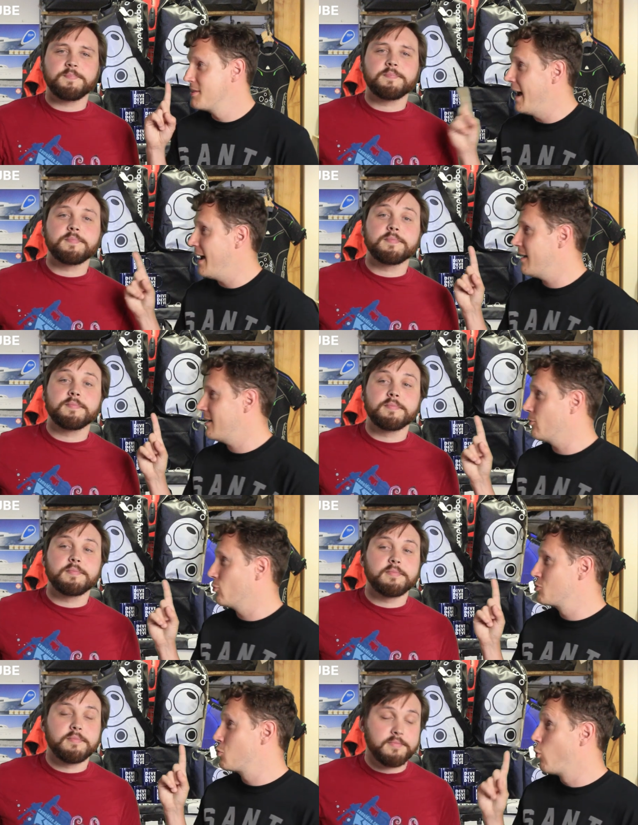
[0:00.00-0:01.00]
Speaker 1: that
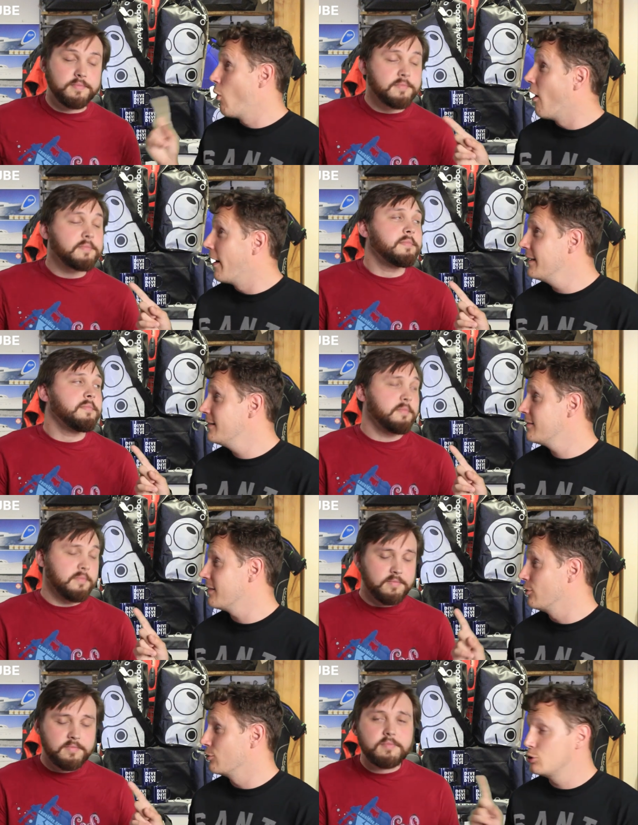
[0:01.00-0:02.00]
was why
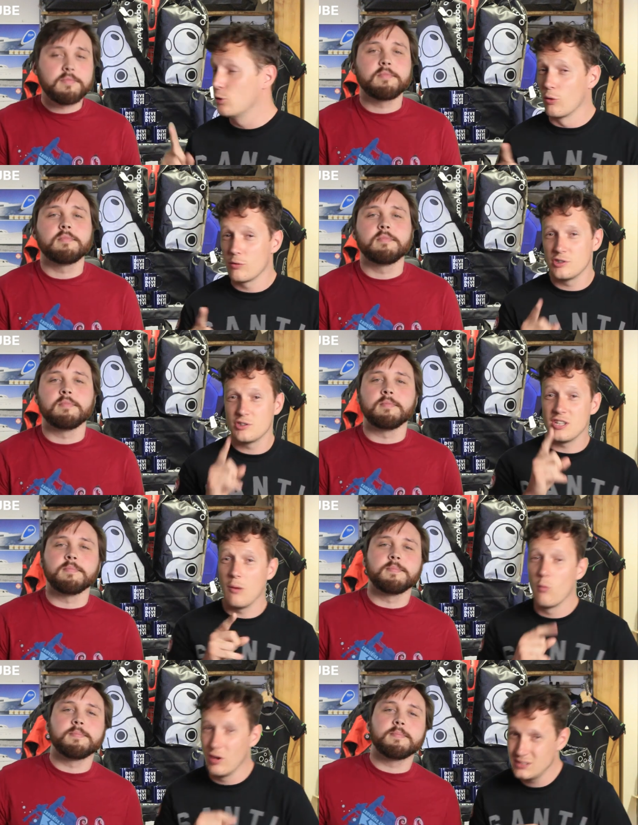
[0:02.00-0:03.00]
they got caught. So mm.
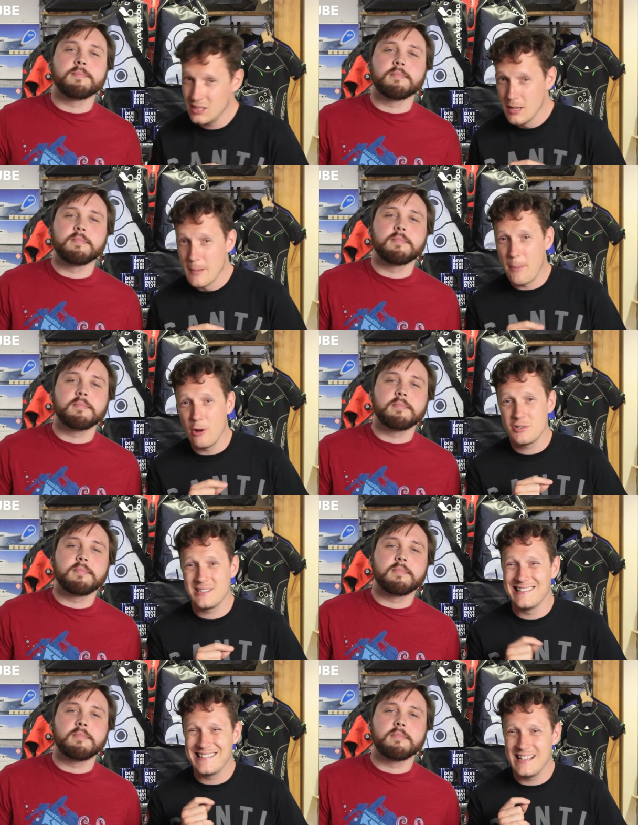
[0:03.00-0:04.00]
someone
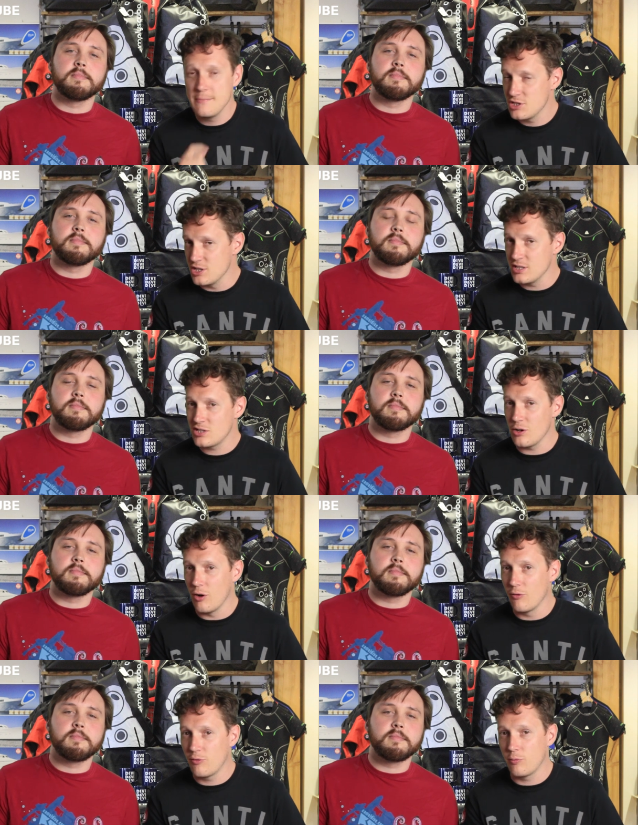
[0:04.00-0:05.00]
posted images
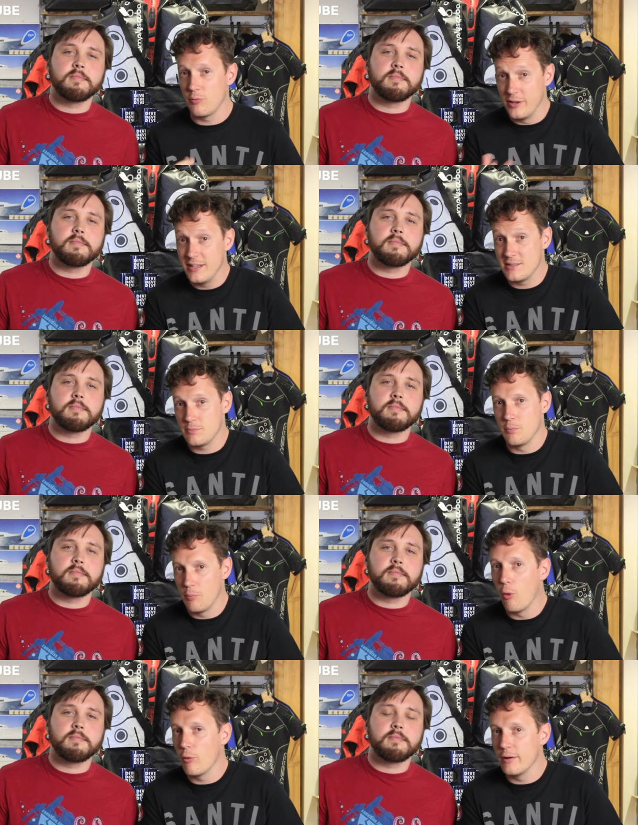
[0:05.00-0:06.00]
of these
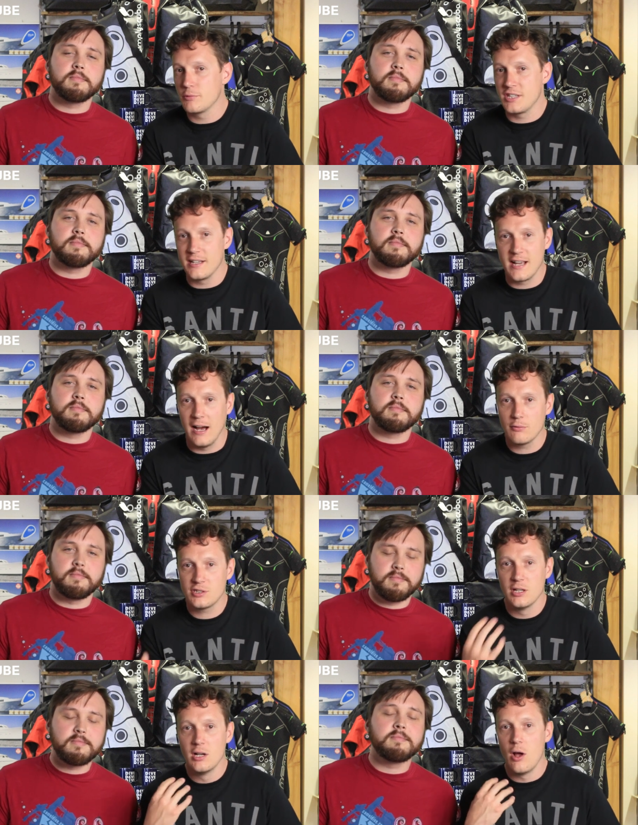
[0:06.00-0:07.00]
poor little sea
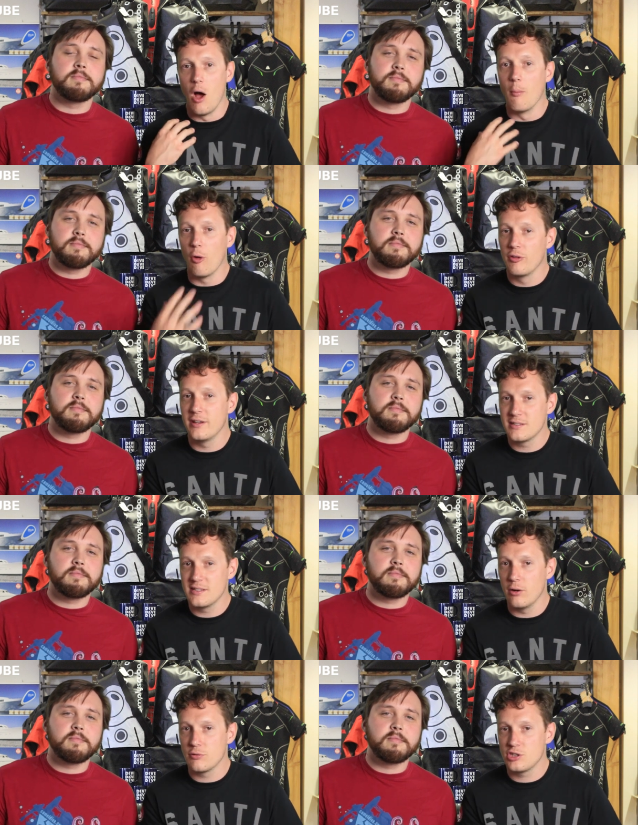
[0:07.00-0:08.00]
cows um, on the
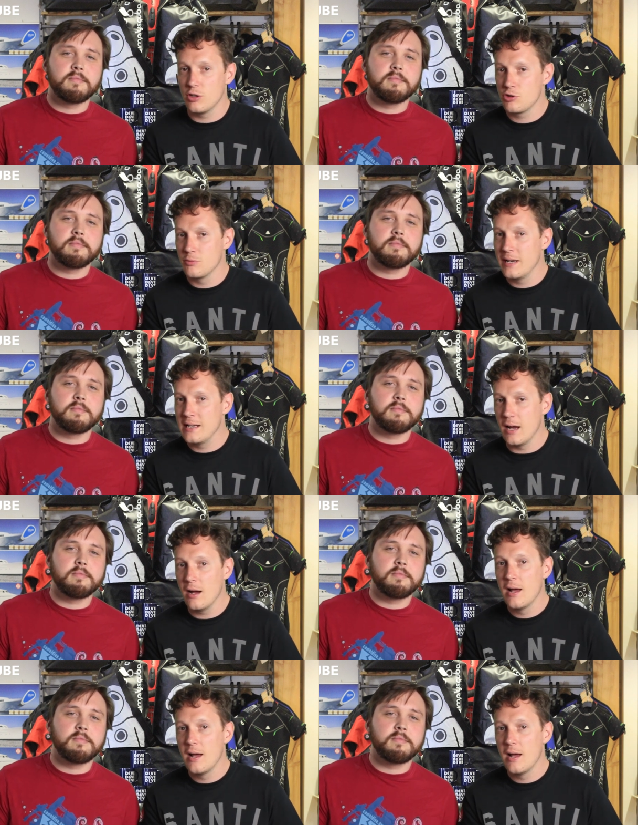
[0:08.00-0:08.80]
internet, on social media,